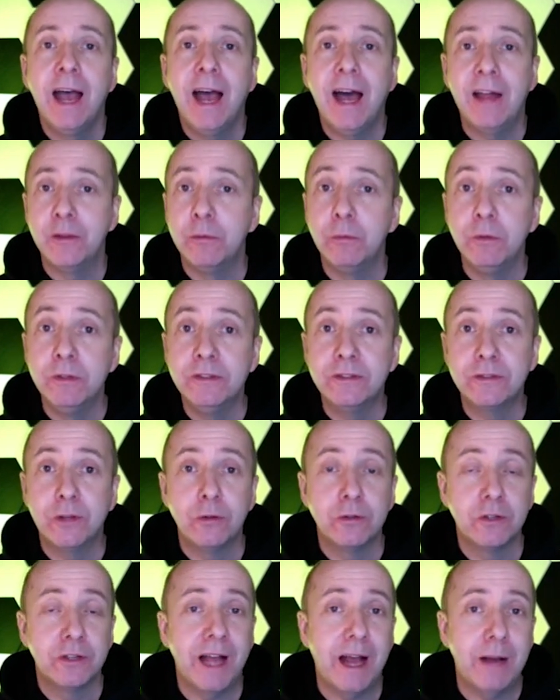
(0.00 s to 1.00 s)
And the one
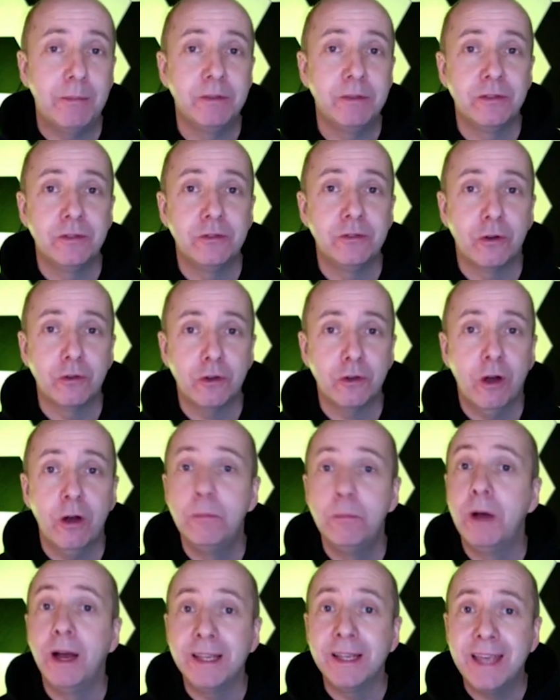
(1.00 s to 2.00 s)
sold on
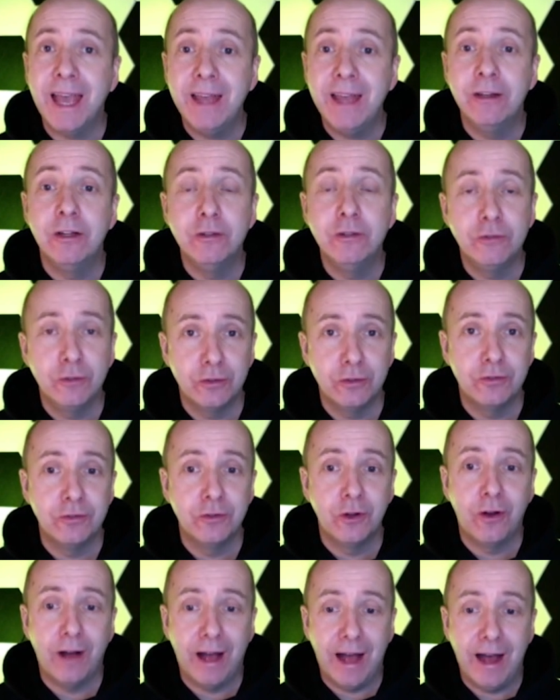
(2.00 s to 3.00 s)
Amazon.com, again, does
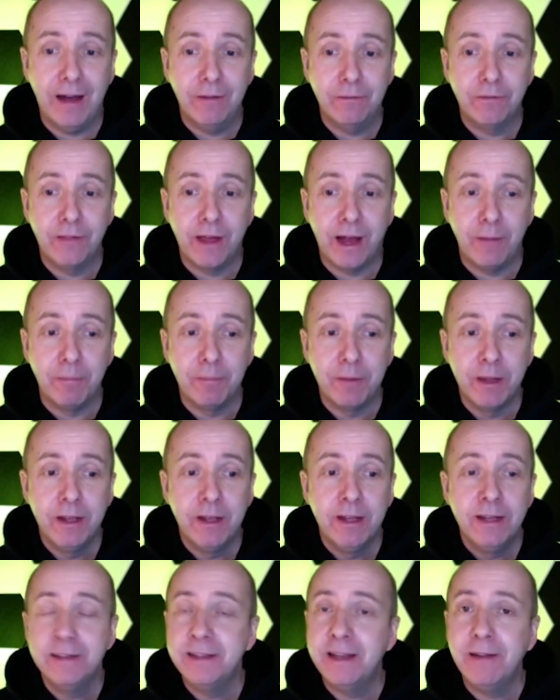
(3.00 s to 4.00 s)
not have that.
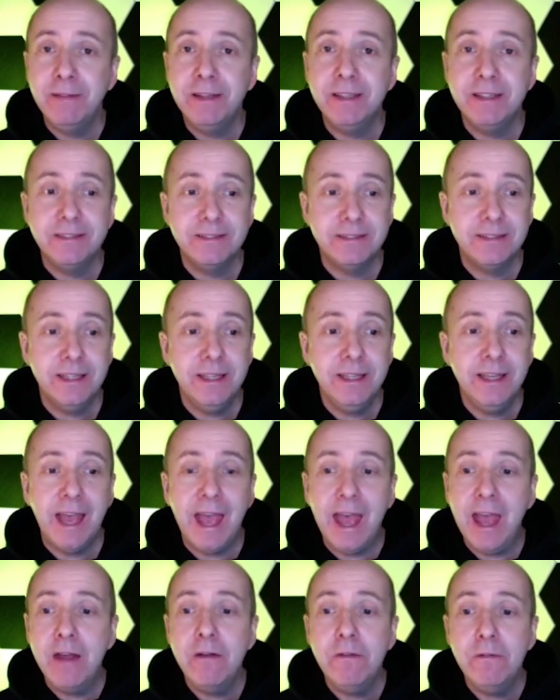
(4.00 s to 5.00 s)
Now you can see
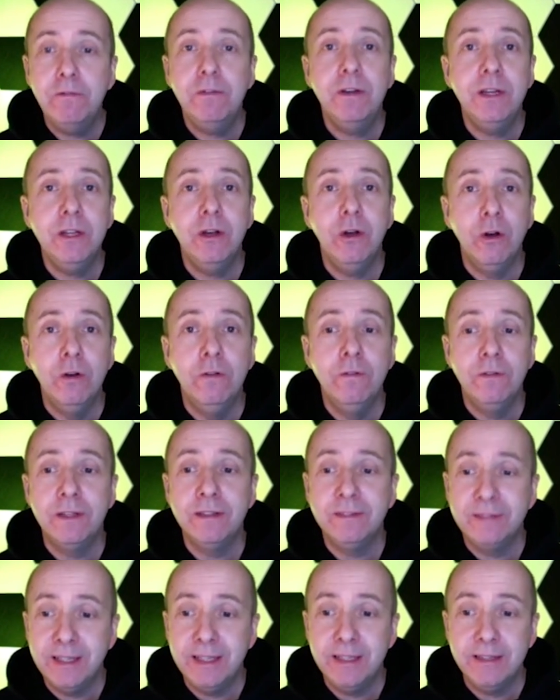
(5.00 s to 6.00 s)
every other
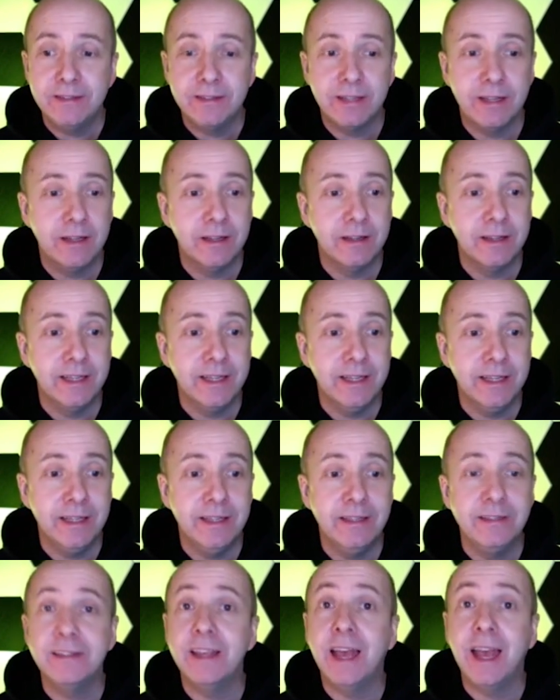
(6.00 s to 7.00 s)
detail
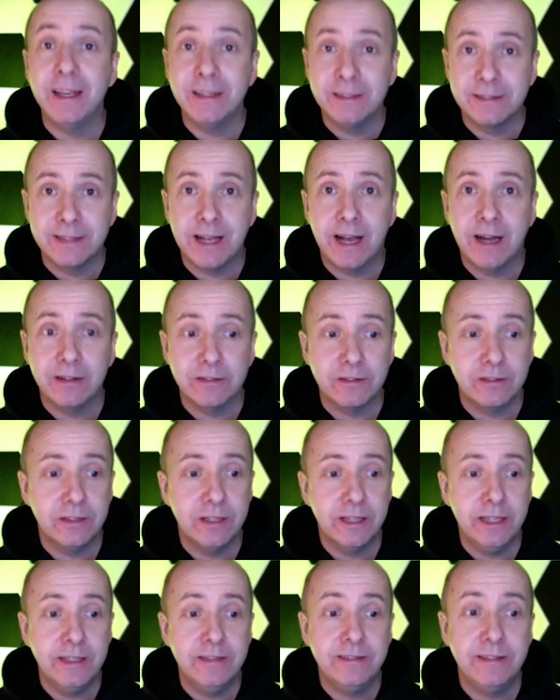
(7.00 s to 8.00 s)
is exact.
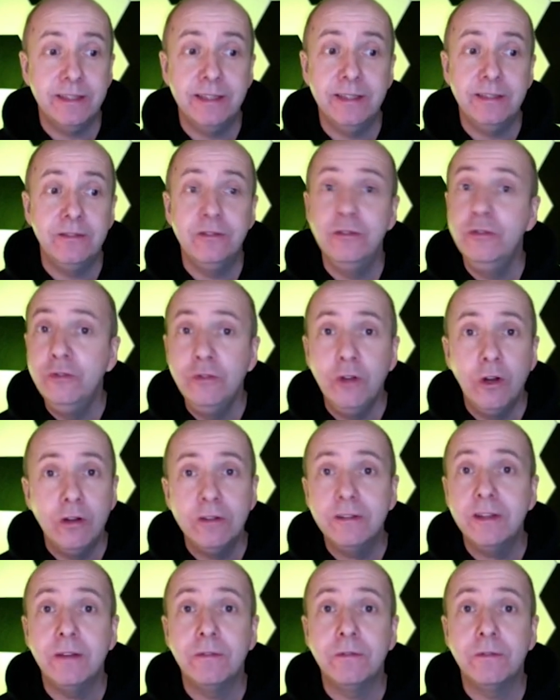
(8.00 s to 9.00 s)
It is no
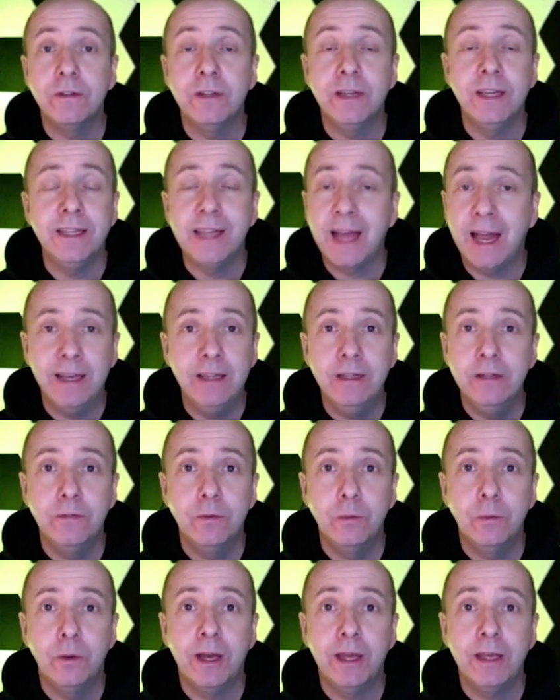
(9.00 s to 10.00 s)
different in any
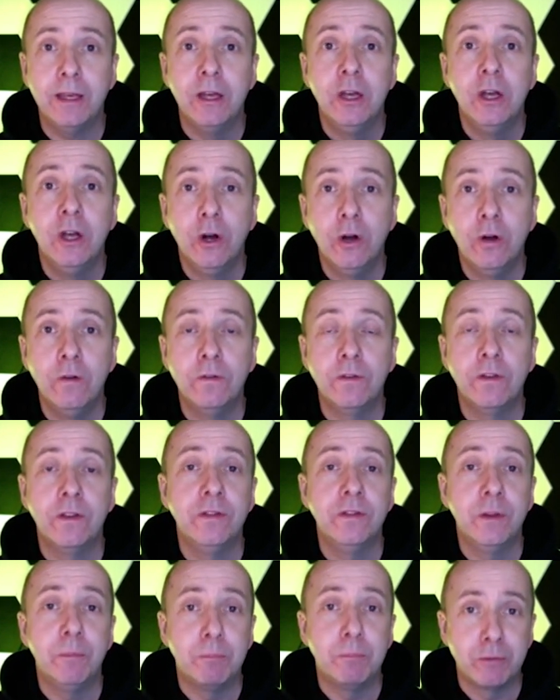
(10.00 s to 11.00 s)
other way other
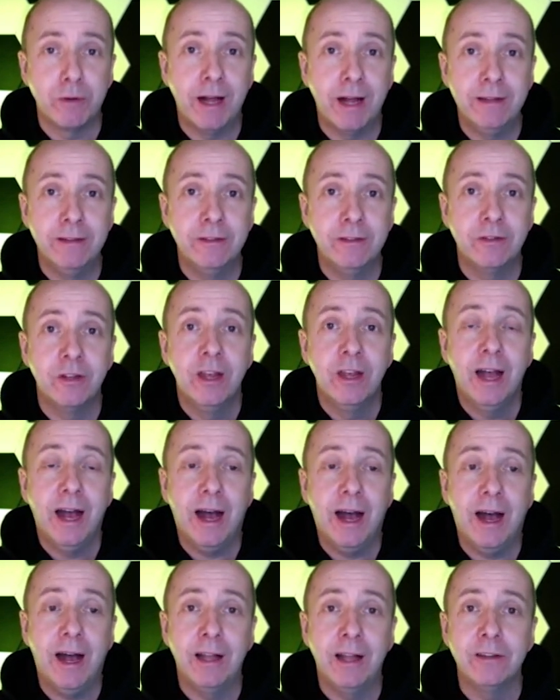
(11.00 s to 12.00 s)
than the brand
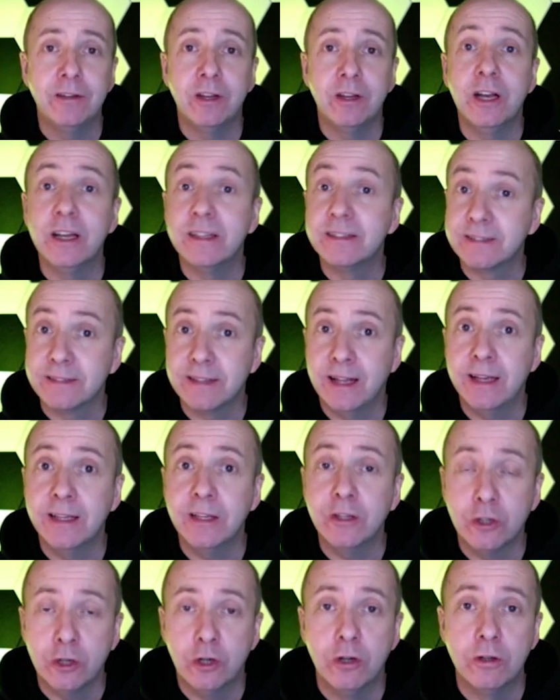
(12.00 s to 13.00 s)
and a
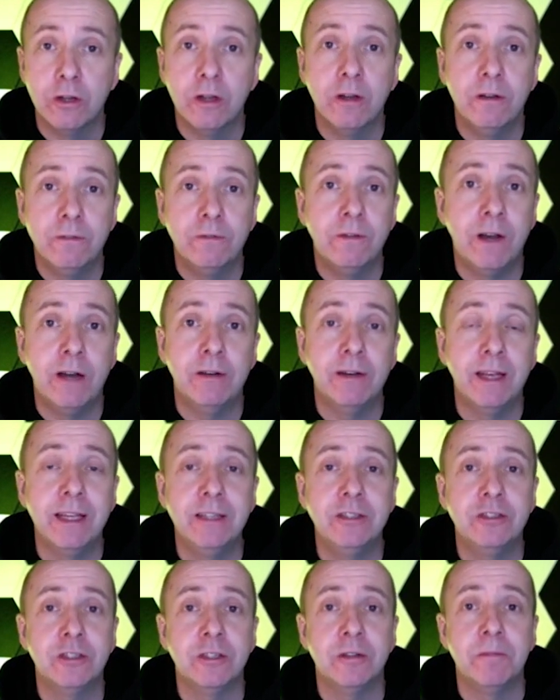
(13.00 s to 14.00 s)
slight colour
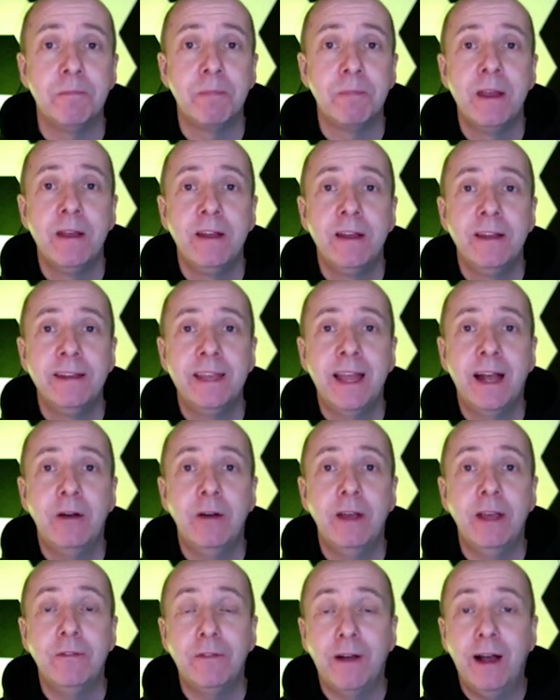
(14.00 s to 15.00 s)
variation.
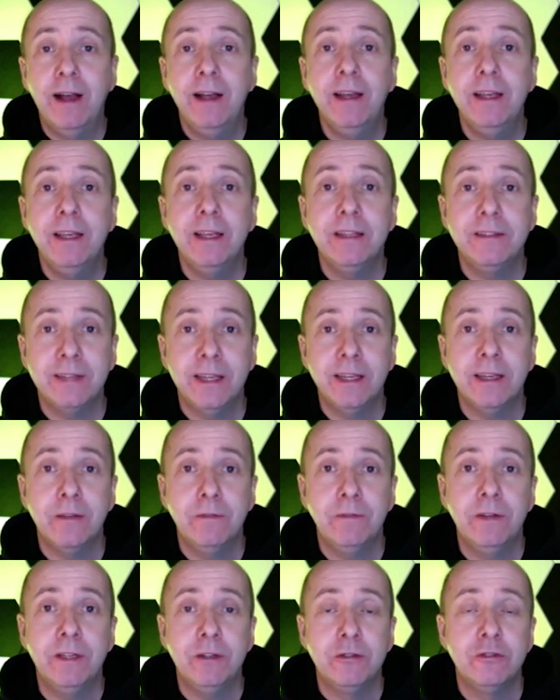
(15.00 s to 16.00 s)
Now, if I take a
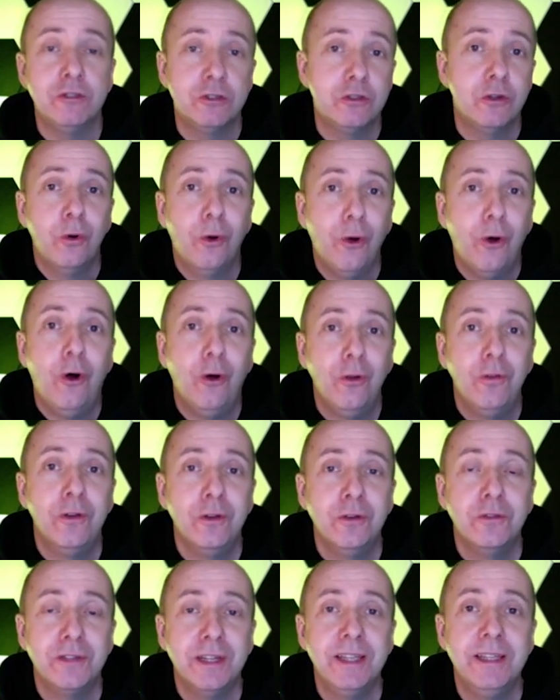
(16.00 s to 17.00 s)
video and show all
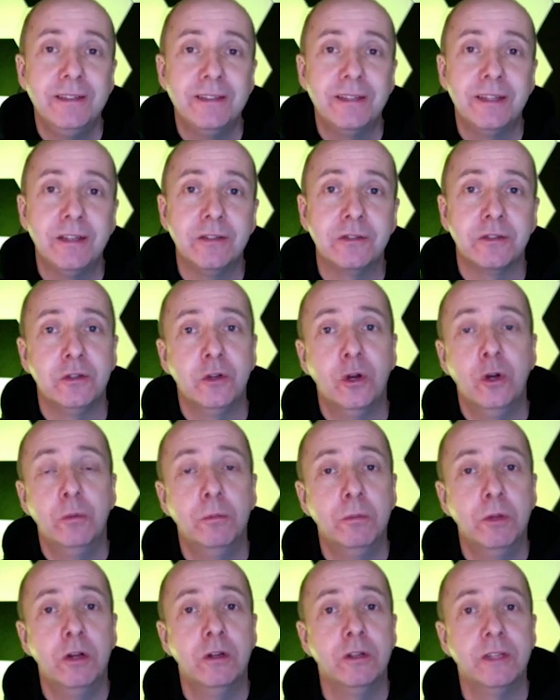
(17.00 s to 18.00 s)
those details and
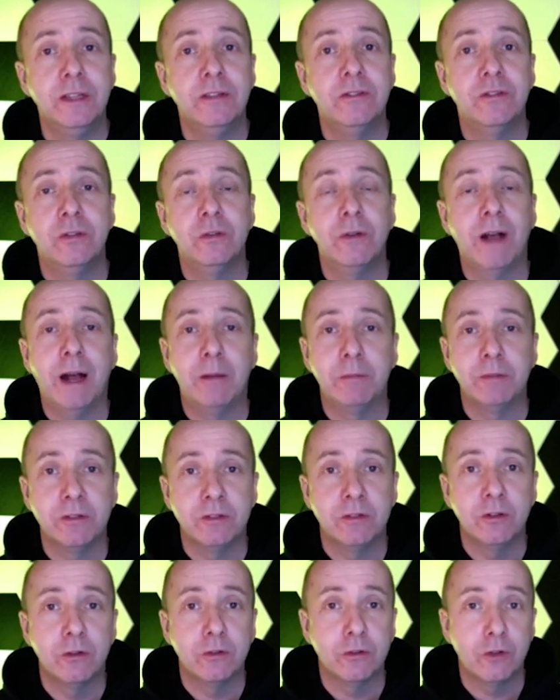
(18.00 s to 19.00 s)
upload it to
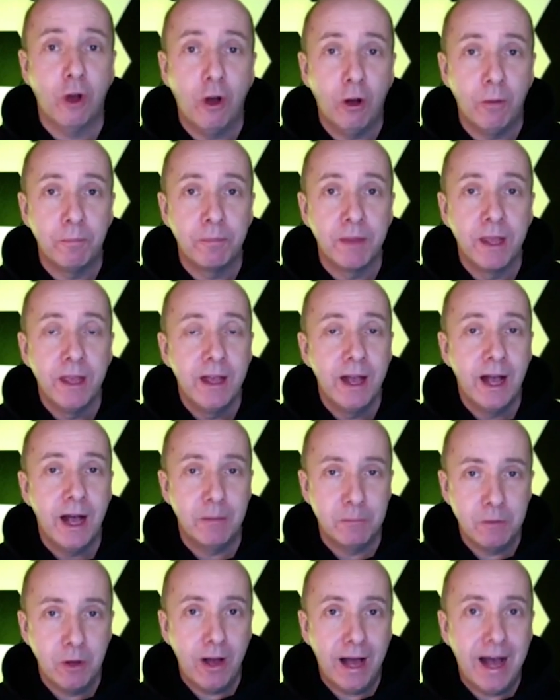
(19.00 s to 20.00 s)
Amazon.com,
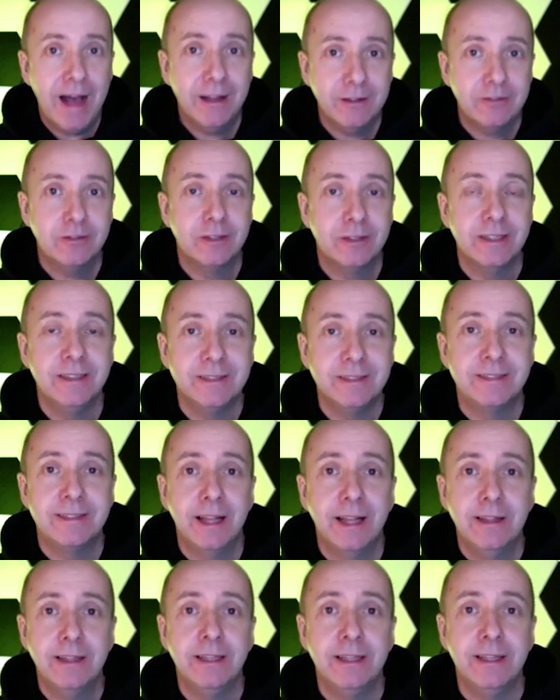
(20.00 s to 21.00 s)
I'm not actually
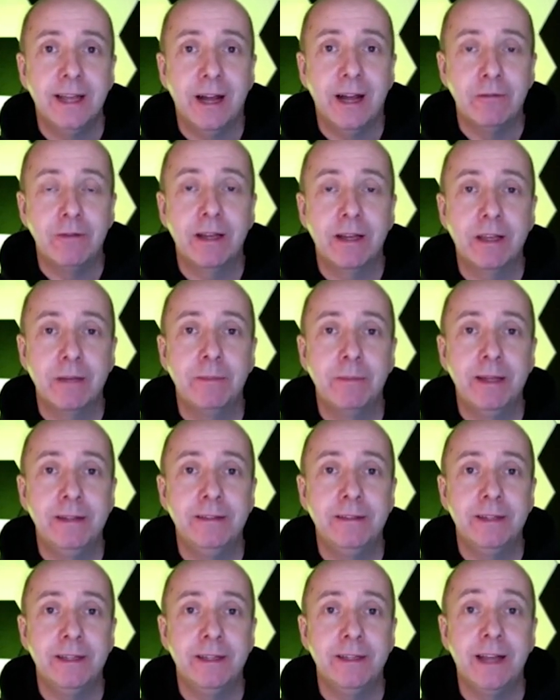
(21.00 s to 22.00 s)
selling and
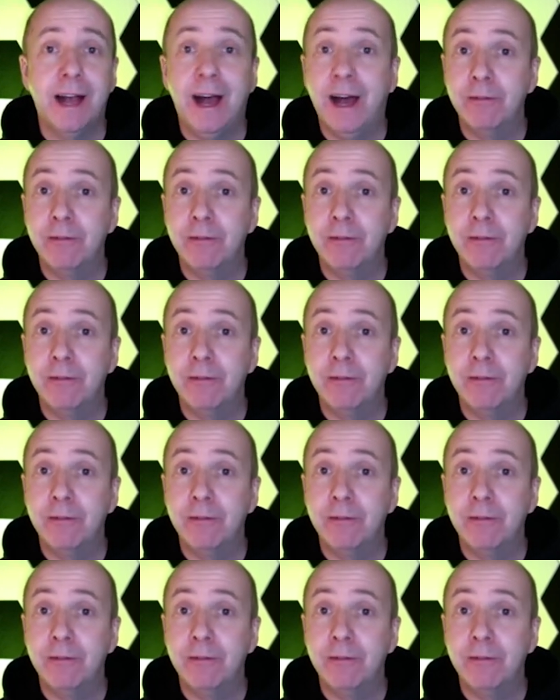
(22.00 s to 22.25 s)
recommending and